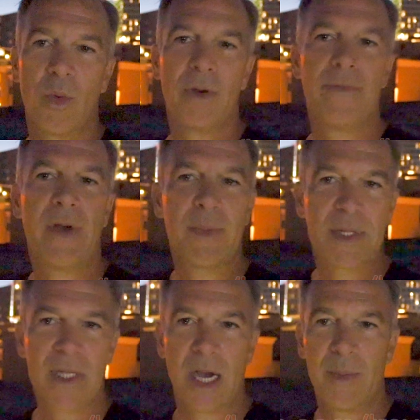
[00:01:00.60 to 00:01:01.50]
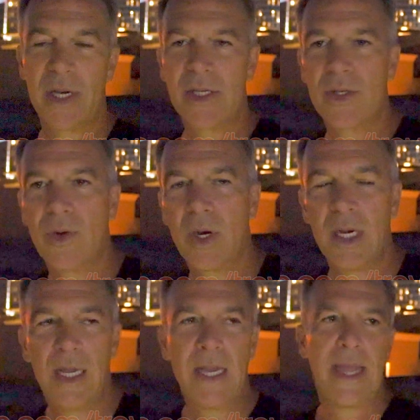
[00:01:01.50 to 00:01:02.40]
world famous Comedy Store,
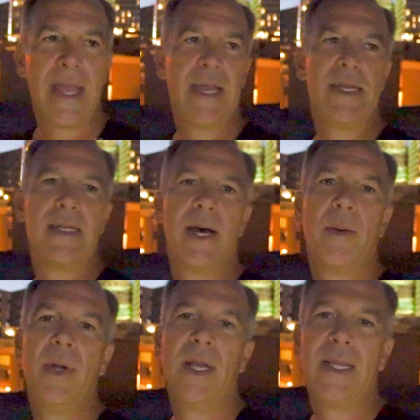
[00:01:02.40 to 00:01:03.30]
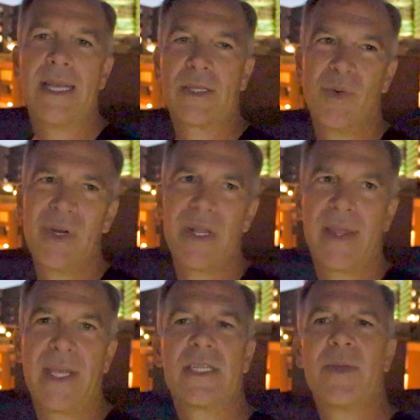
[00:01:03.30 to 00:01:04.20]
and that's one of the
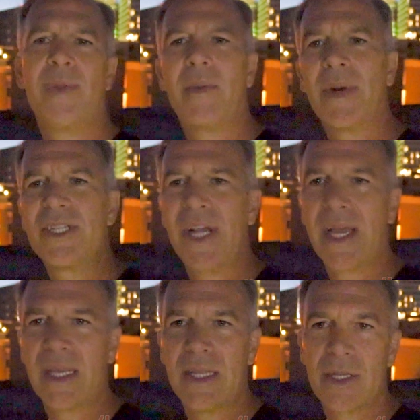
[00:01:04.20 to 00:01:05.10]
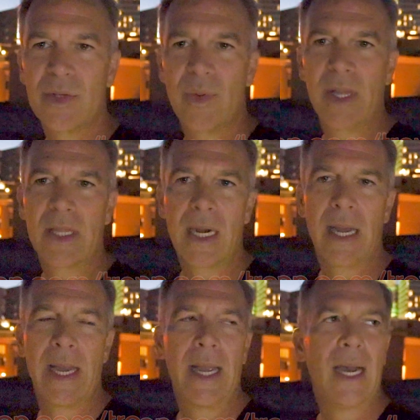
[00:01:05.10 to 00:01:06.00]
things about my check-in this week that
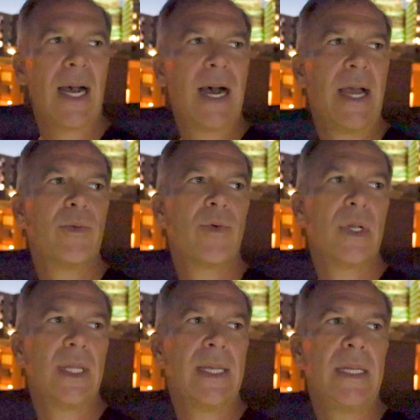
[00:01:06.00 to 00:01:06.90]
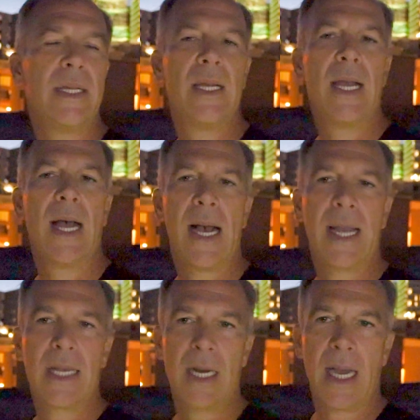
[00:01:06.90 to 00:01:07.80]

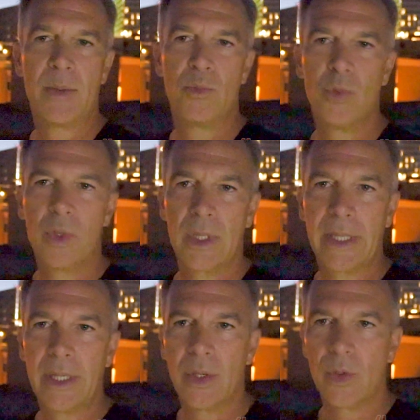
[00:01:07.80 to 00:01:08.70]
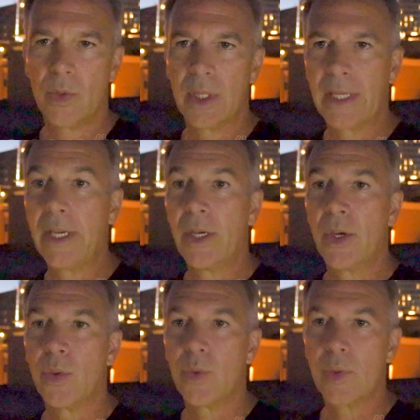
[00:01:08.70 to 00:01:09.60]
I'm
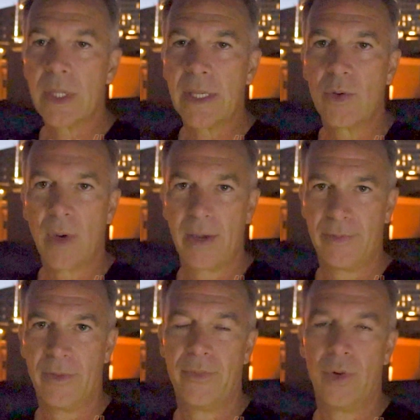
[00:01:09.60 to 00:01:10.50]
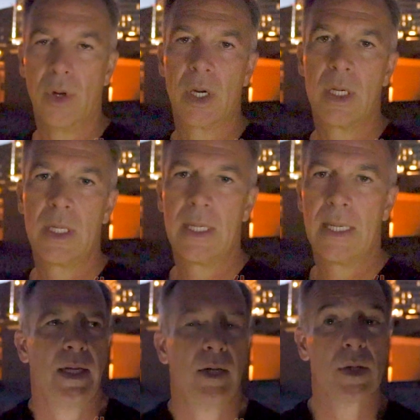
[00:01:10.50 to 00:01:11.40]
really grateful for.
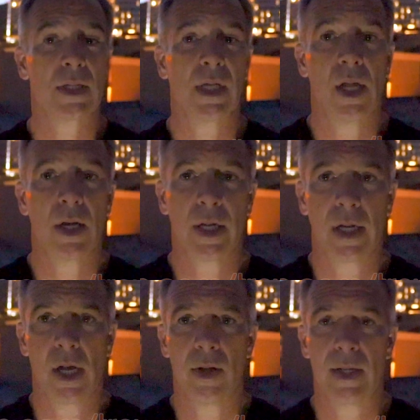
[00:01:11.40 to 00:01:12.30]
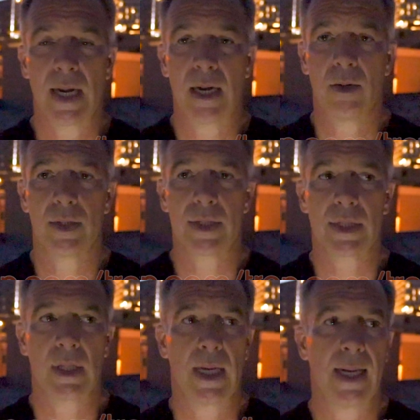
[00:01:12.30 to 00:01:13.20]
It wasn't long ago that I was